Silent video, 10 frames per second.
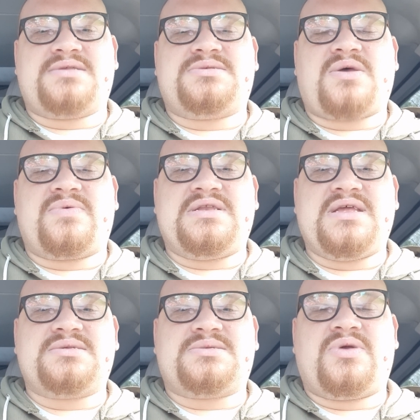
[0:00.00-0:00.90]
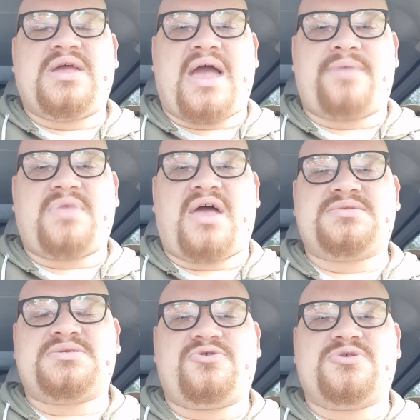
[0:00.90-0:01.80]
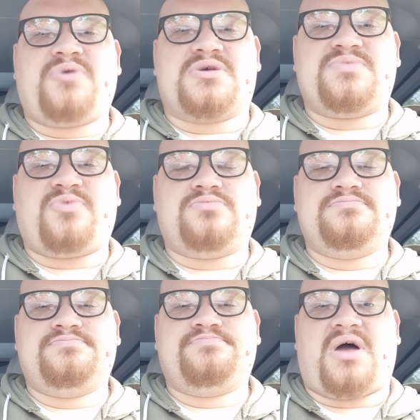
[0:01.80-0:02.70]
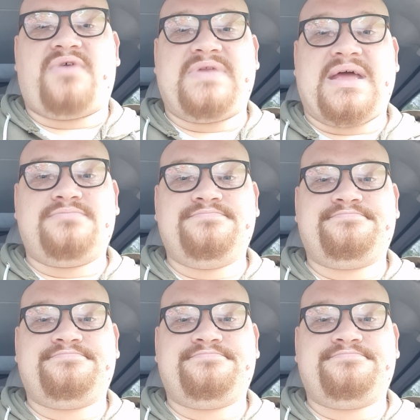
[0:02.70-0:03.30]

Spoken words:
and so it needs looking at as soon as possible. Bye for now.